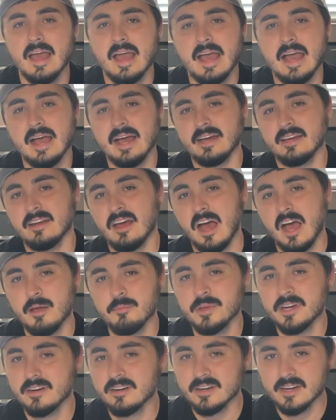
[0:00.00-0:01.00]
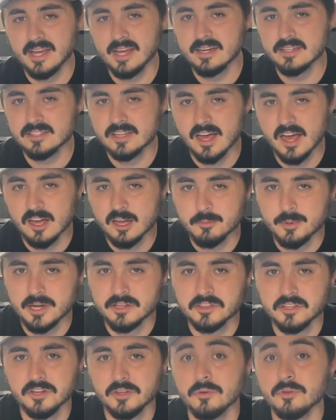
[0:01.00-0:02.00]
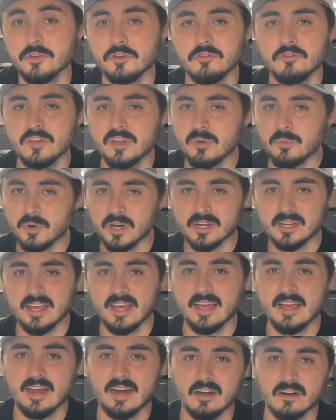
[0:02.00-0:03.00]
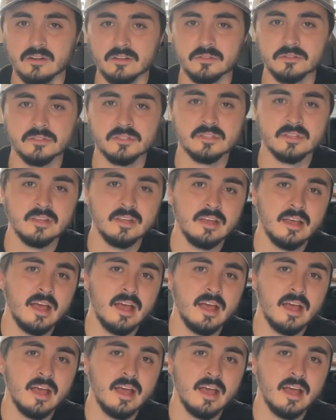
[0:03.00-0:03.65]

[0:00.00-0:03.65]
and I'm here today to talk about the new UV1K arrows.